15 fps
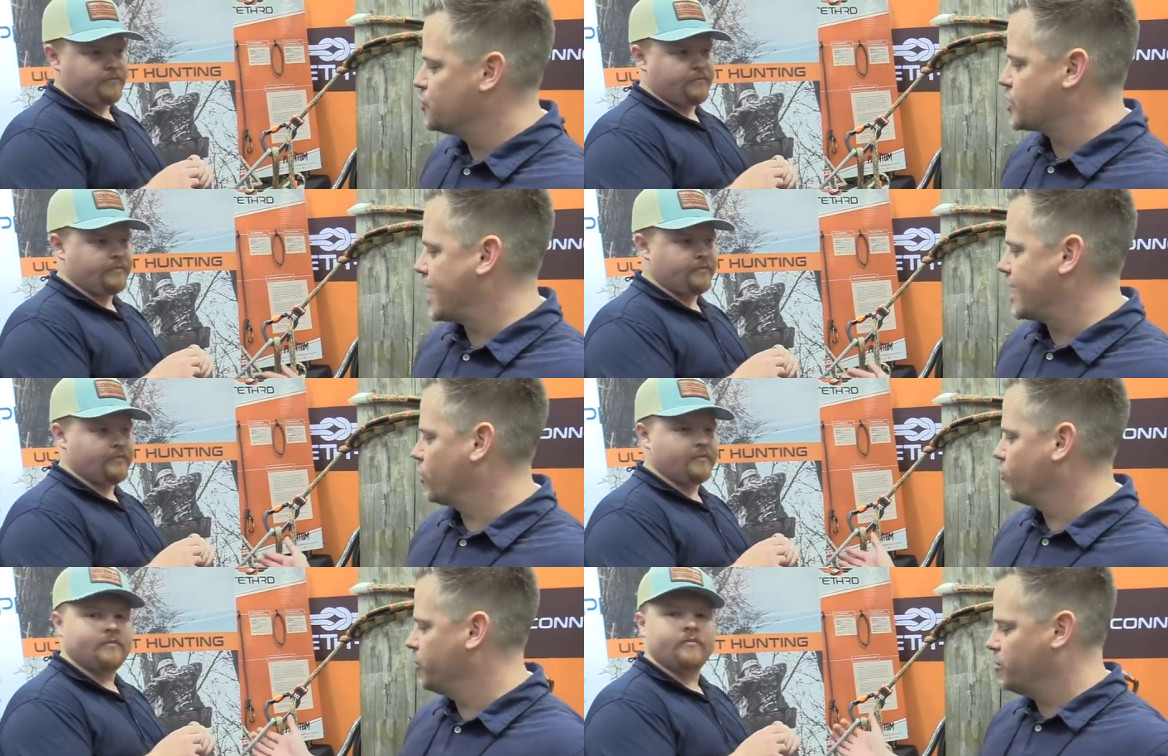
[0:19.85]

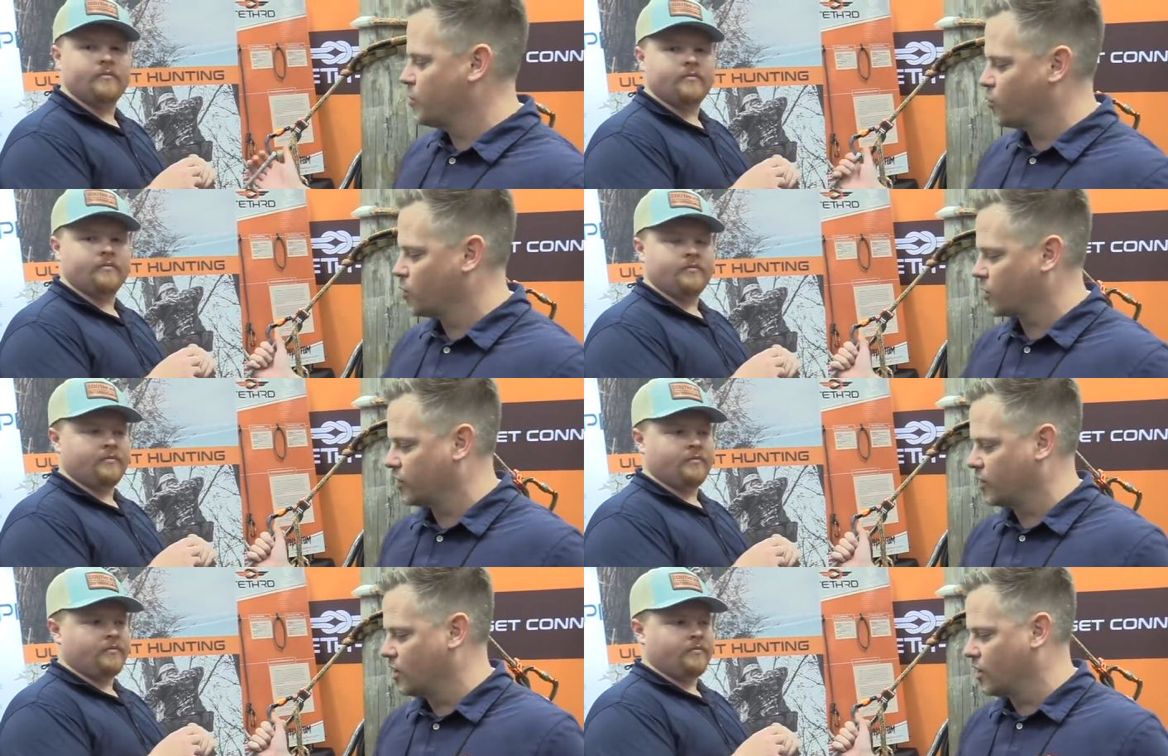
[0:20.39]
Speaker 1: saddle we've been
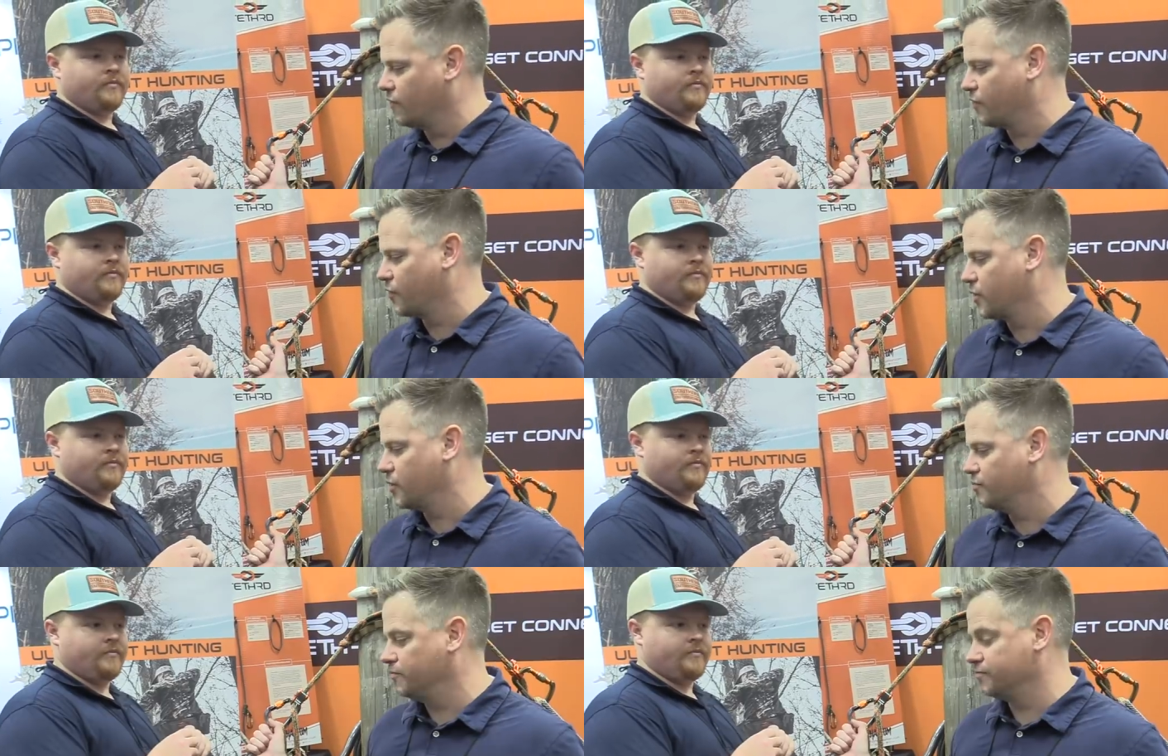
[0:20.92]
working on
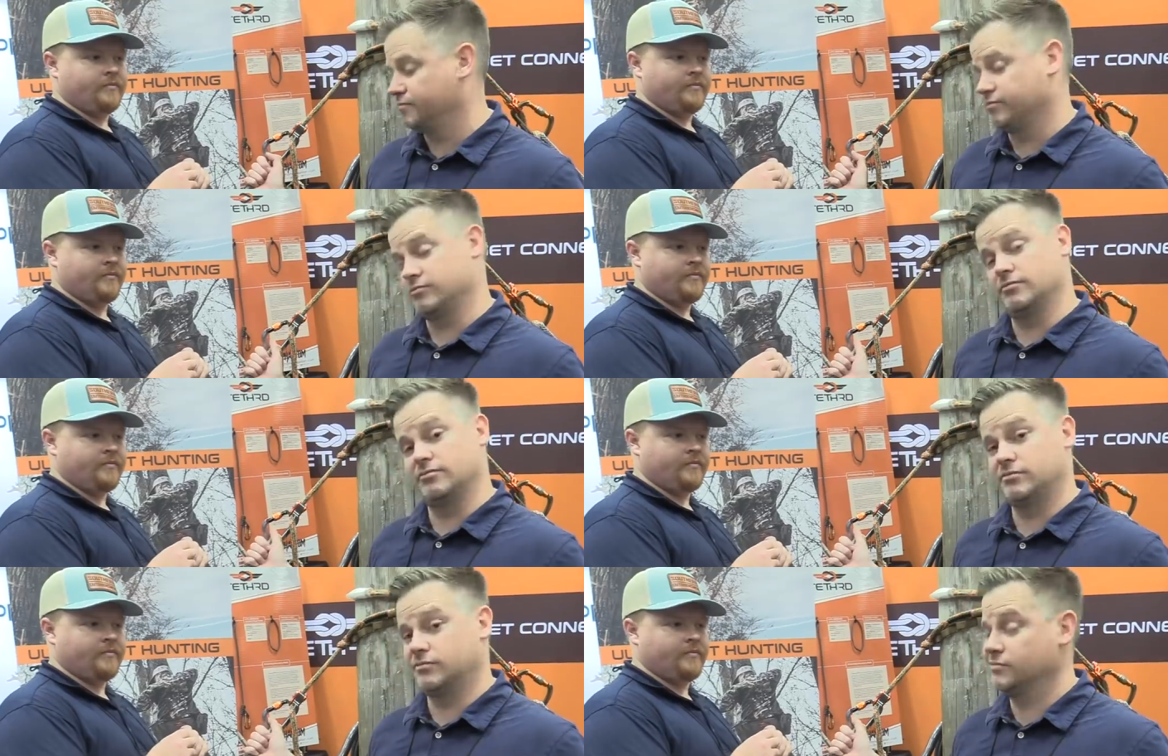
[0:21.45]
for
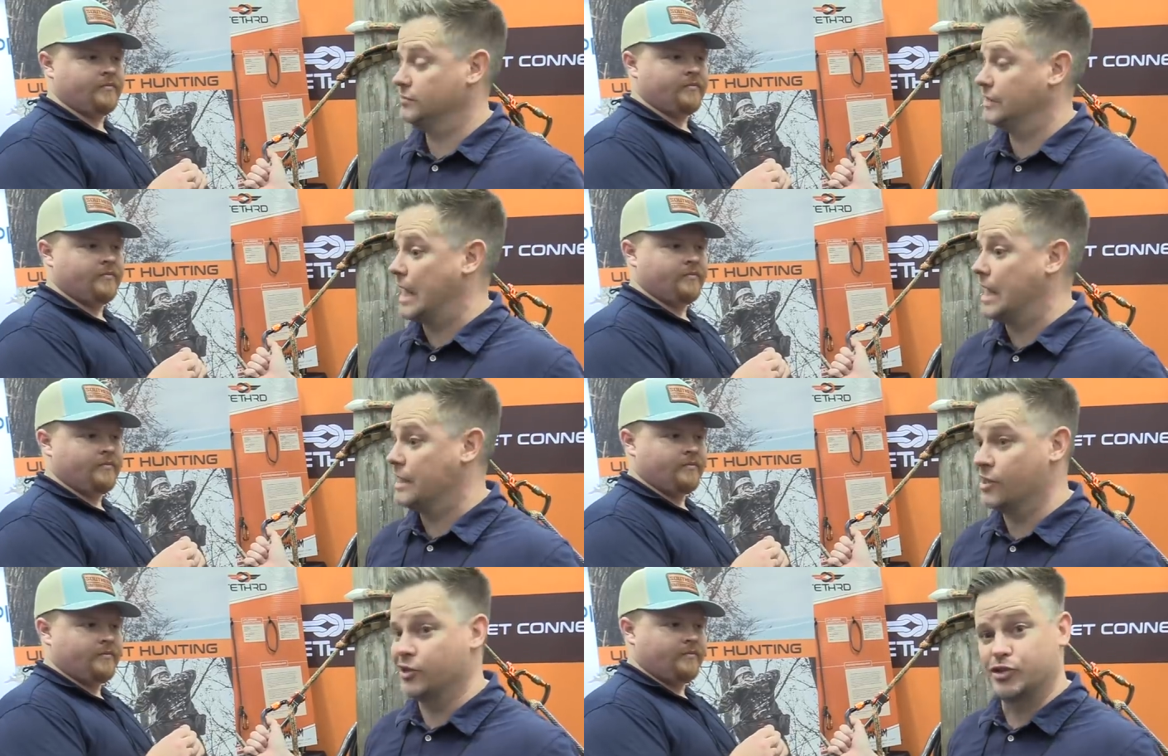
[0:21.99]

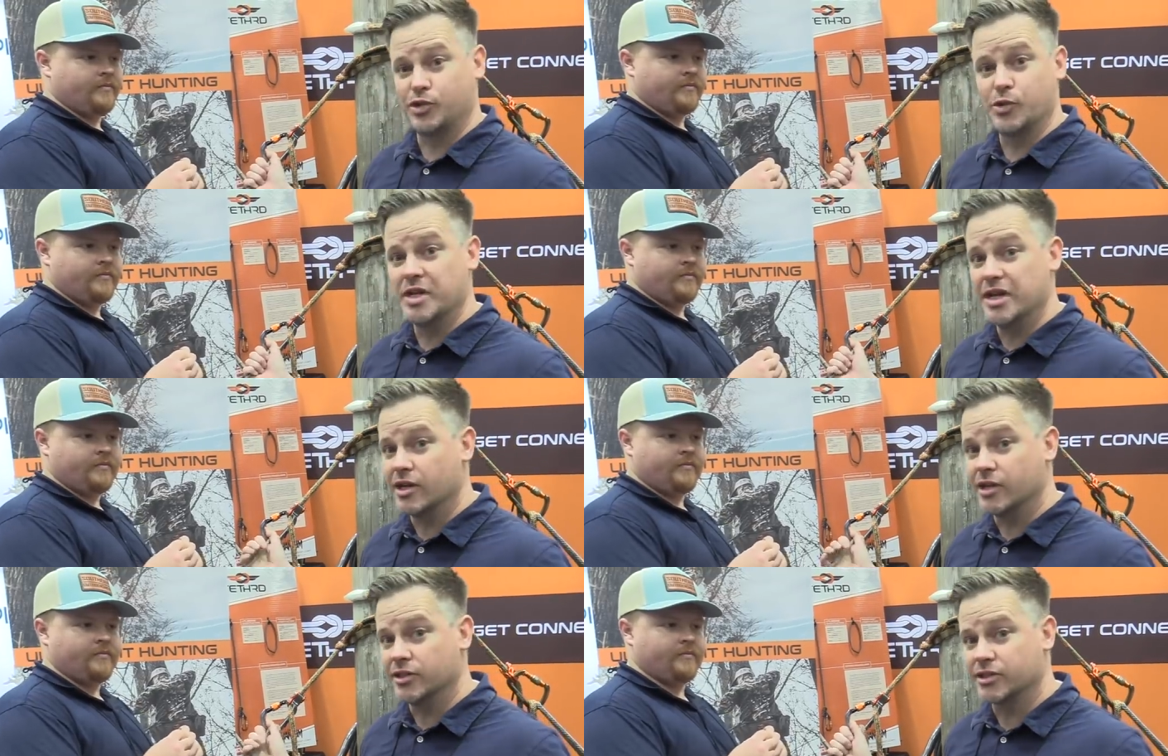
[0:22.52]
dang near two
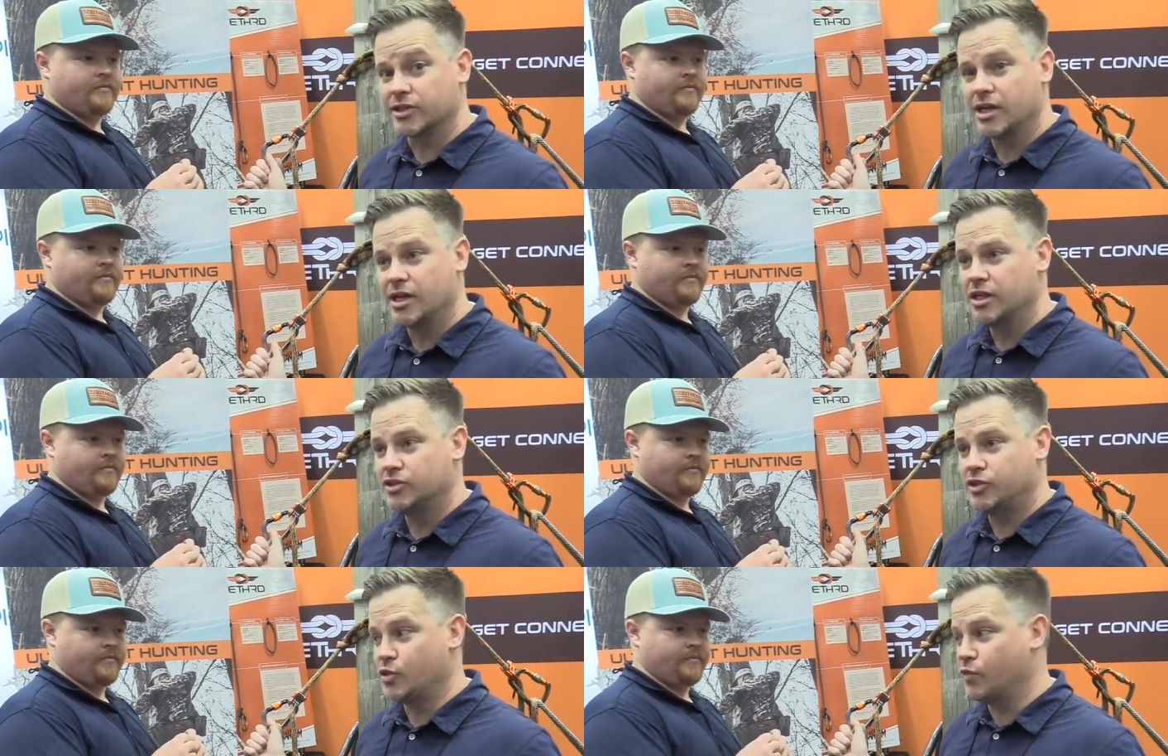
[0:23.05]
years,
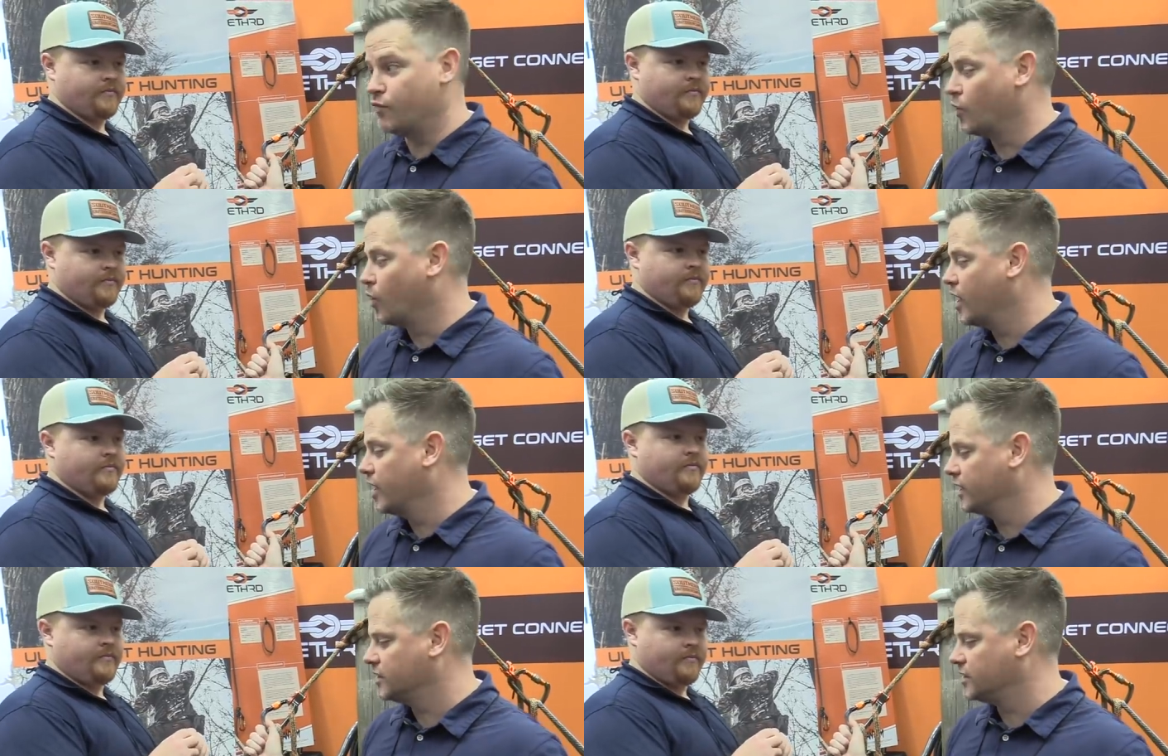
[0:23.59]
two full
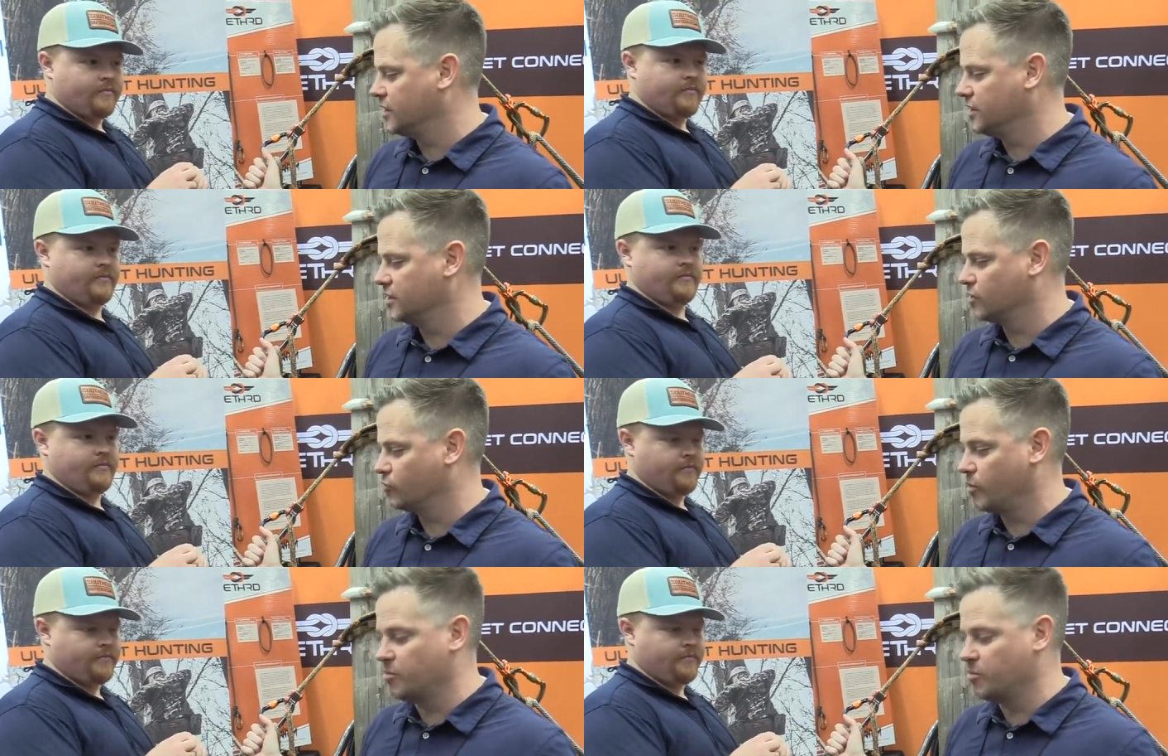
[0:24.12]
hunting seasons.